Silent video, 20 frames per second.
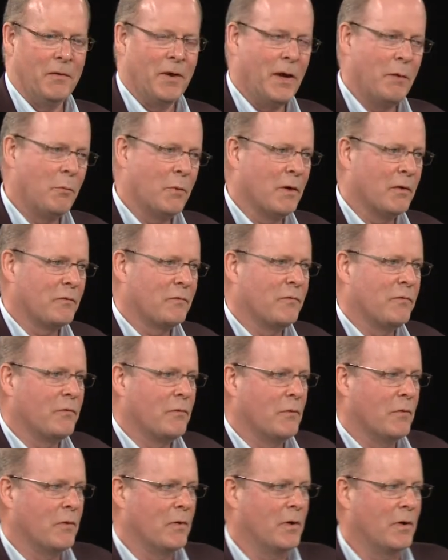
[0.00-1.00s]
and I worked
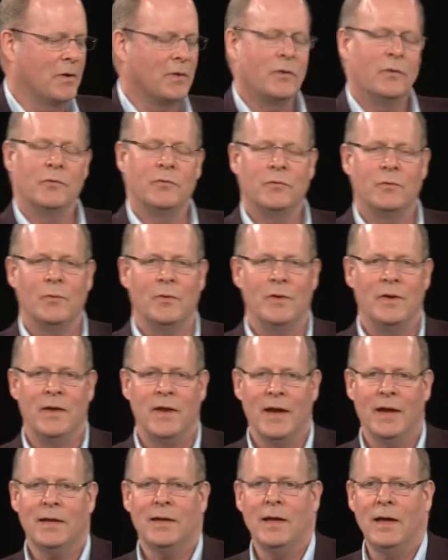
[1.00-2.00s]
for close to a
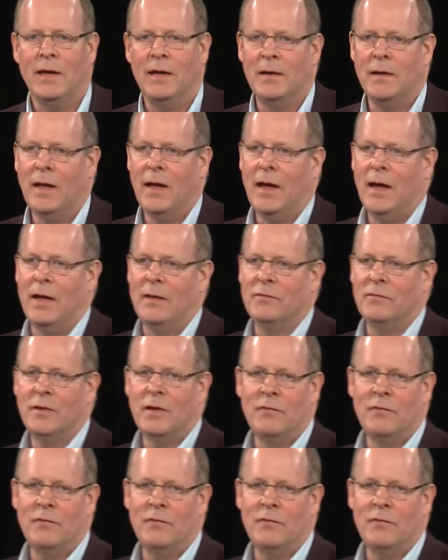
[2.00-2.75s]
decade as